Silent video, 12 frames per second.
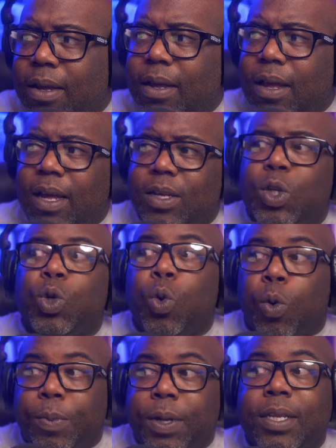Uh,
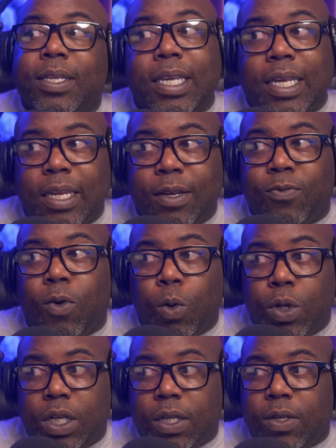scorpions eat
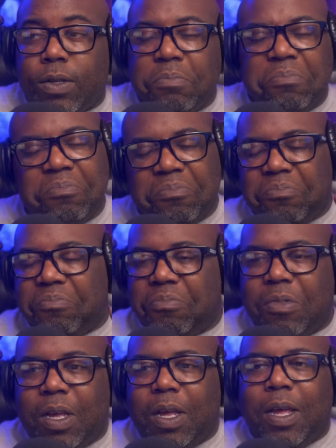roaches.
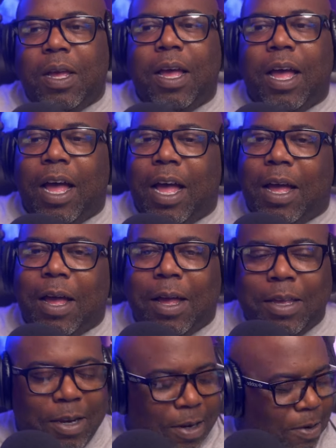Uh,
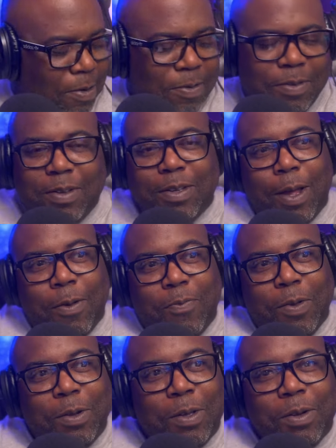you know, I
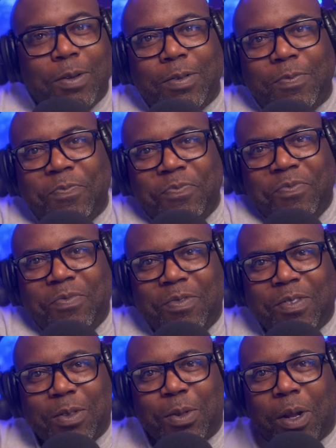feel a little
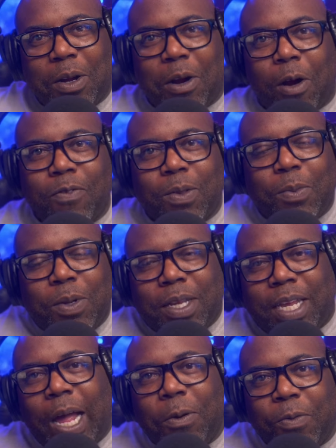uncomfortable
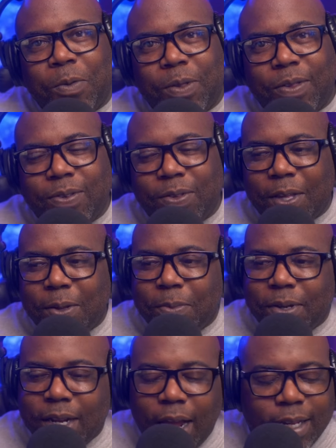encountering this thing,
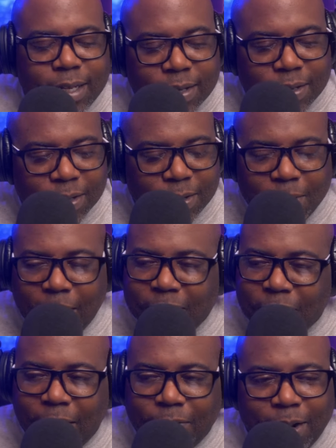but guys, listen. You guys
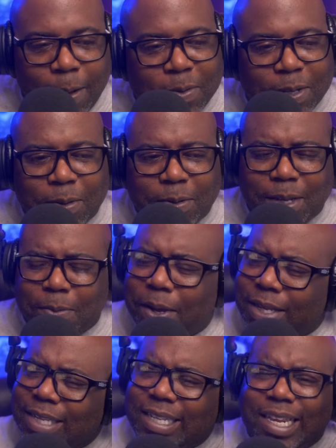all have an absolutely
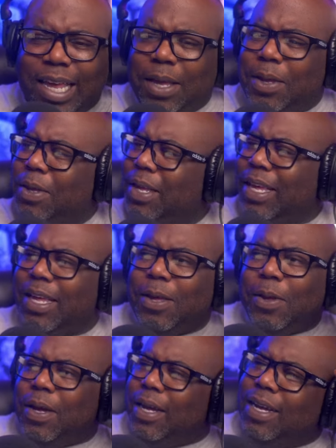amazing day.
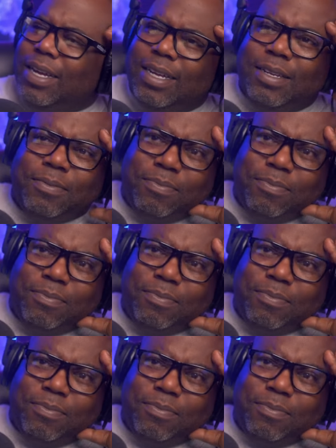Uh,